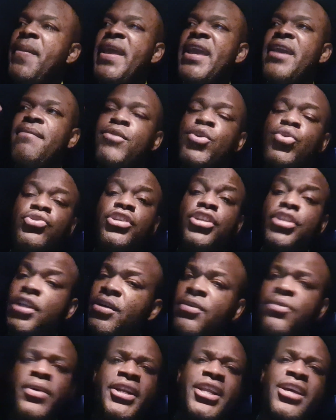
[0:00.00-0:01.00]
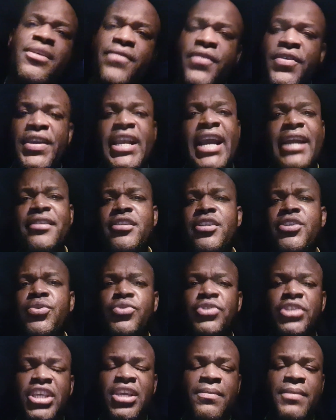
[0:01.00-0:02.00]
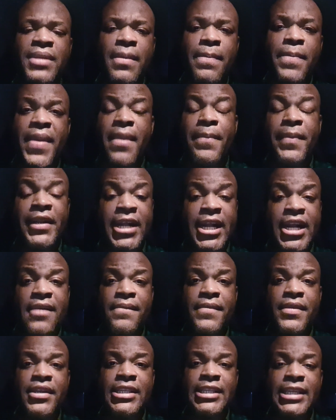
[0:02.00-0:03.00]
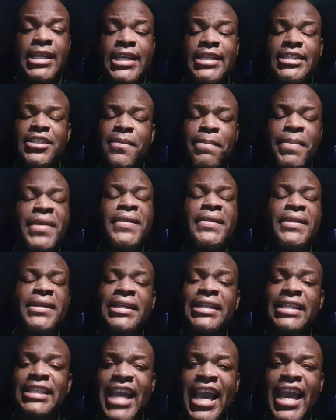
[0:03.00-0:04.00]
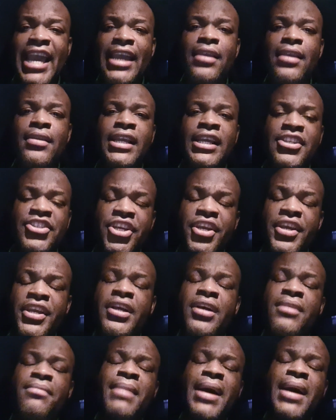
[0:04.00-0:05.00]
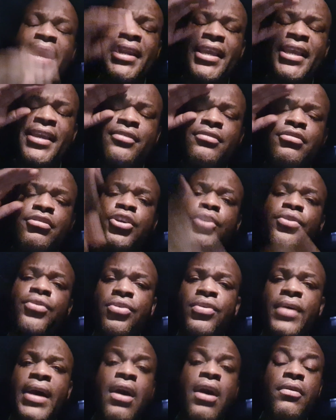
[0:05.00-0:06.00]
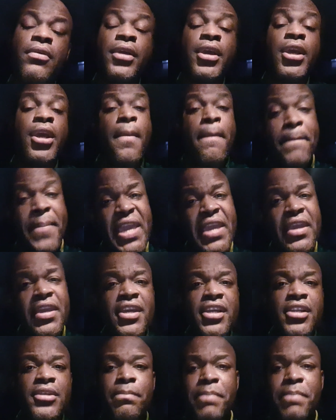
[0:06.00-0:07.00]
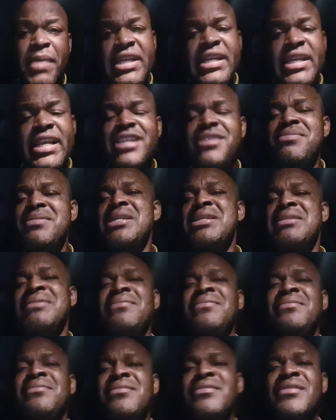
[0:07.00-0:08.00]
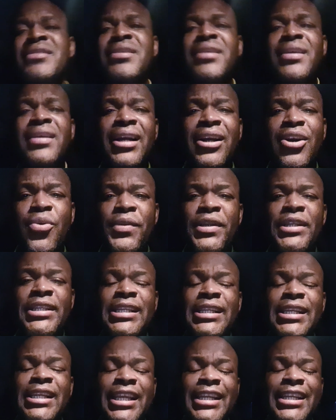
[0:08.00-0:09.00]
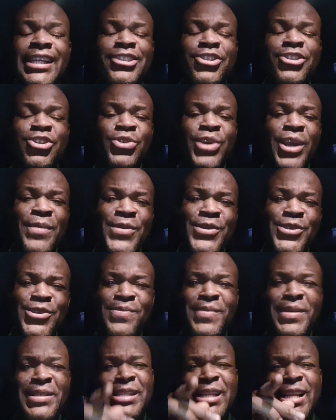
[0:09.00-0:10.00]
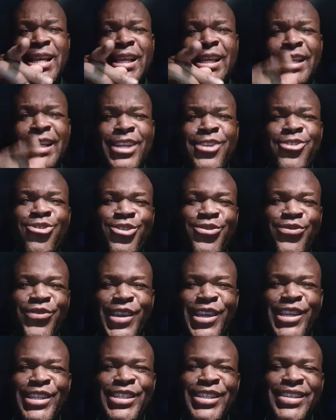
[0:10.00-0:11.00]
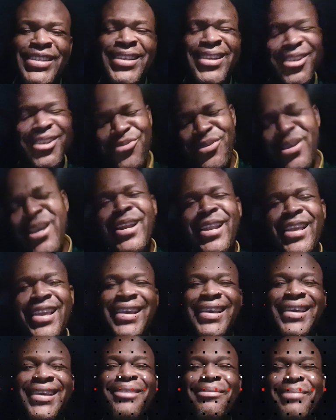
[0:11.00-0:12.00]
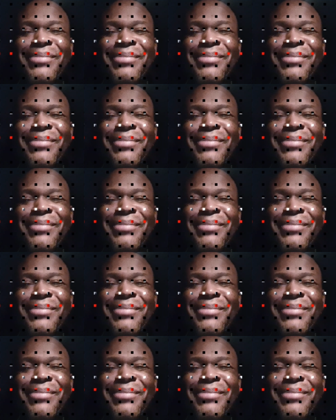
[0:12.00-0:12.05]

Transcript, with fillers: playing music. Do whatever you got to do to keep that paper coming. thirty billion gang. Nigeria, Amadi, Odoko out. Be good, be nice, man. I hope you didn't hit that subscribe button, smash the like, and that notification. We out of here.